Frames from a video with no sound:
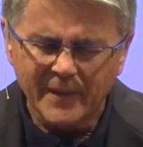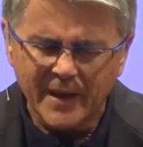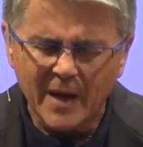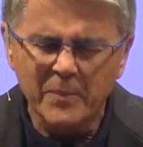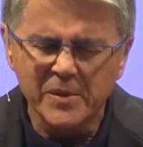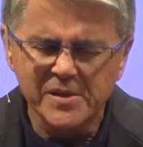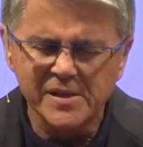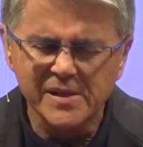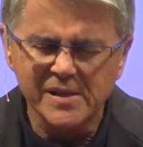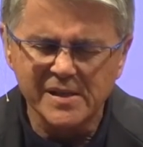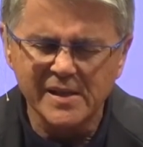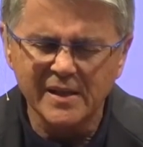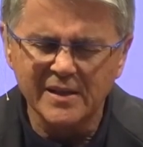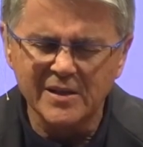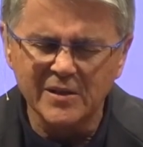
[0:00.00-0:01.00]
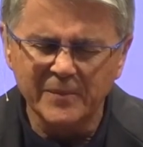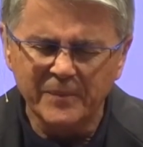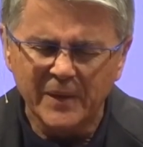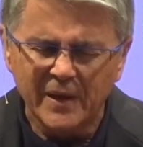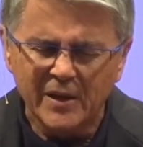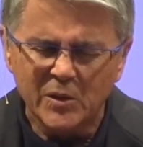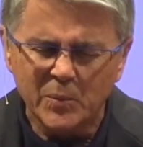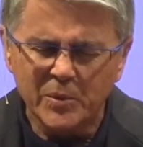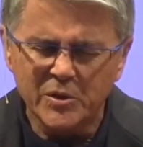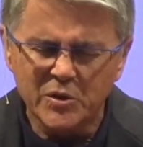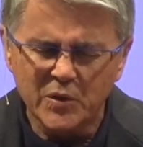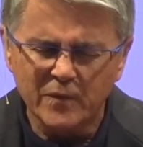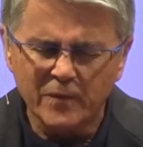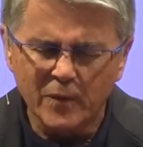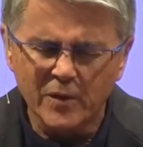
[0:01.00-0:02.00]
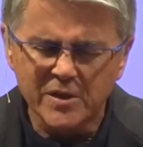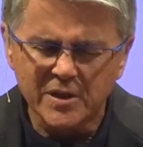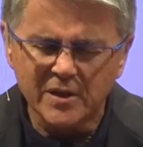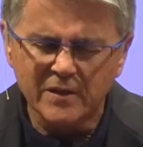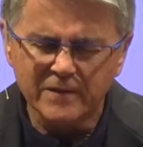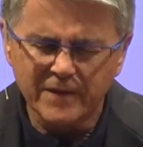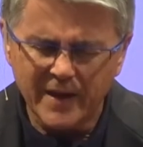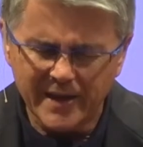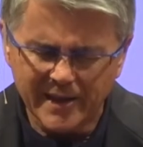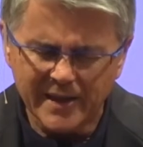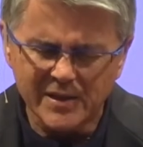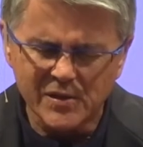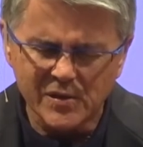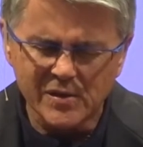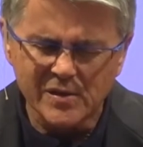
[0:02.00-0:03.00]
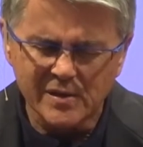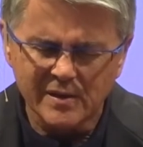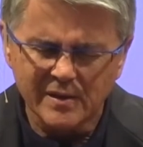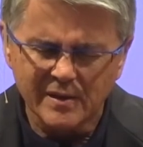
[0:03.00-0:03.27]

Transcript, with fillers: Help us to seek to, to put you first in our finances.